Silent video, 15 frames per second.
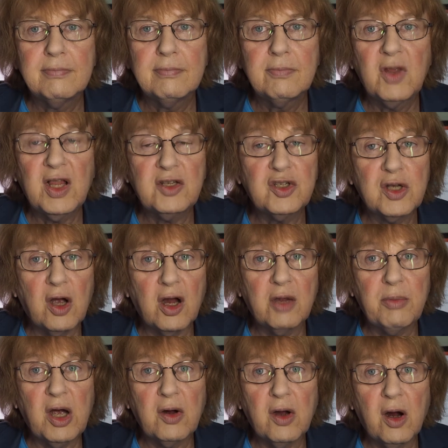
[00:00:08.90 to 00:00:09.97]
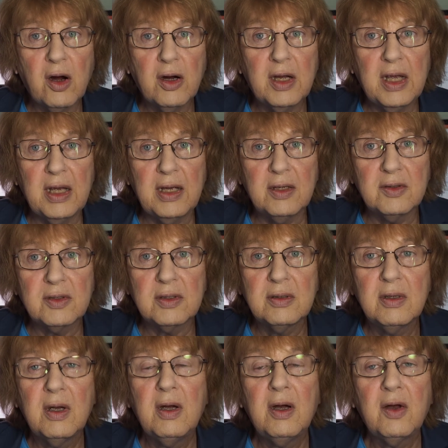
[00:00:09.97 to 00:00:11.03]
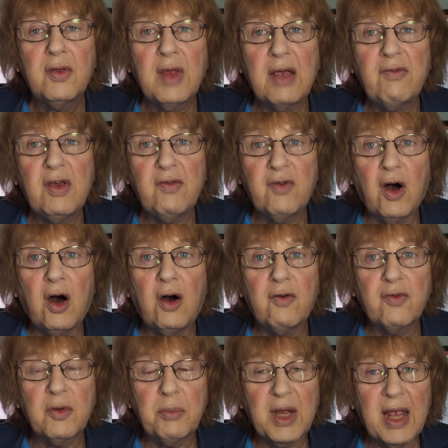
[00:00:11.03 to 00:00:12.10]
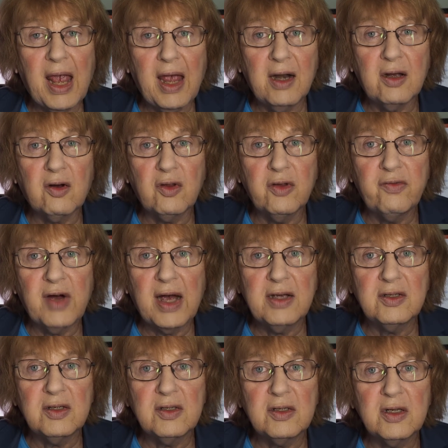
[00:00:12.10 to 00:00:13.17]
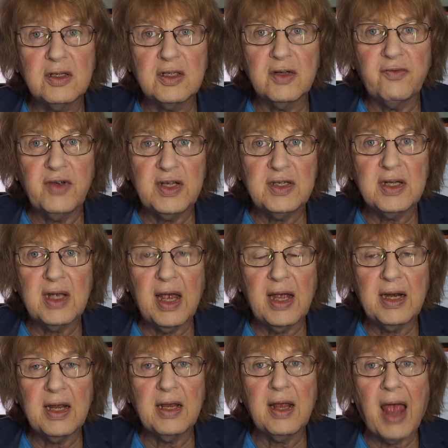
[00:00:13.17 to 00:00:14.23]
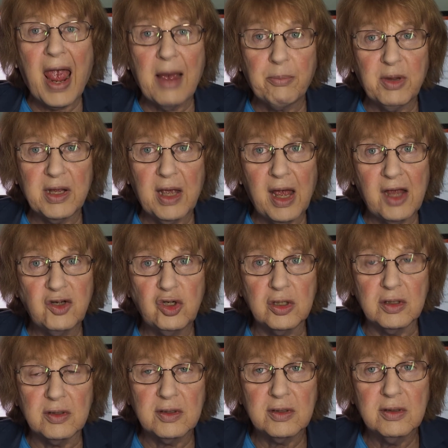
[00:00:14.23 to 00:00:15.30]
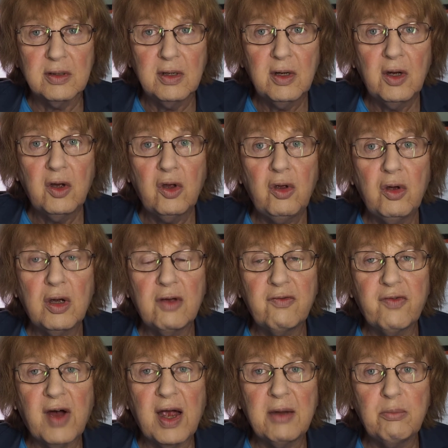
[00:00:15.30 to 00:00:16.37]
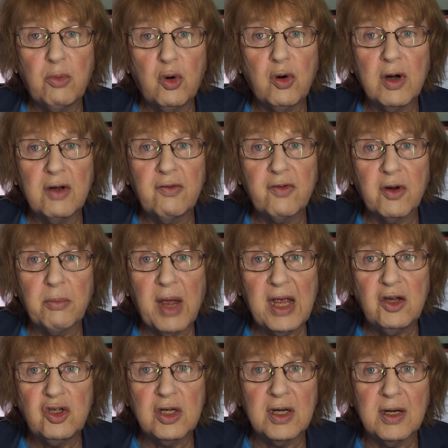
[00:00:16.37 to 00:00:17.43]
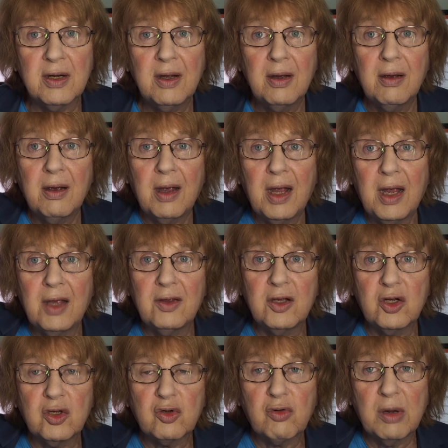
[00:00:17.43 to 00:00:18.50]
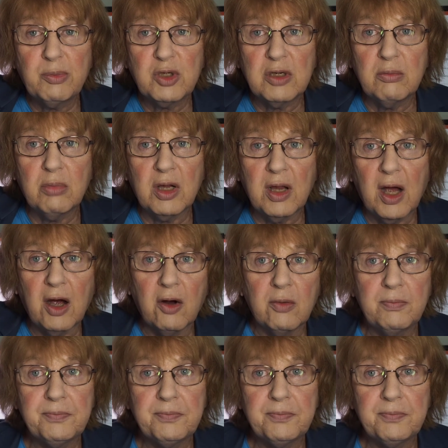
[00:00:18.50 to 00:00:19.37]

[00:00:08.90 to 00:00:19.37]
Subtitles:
Let's talk about car keys. They've evolved from mechanical devices to sophisticated applications. You can find more information in the description below.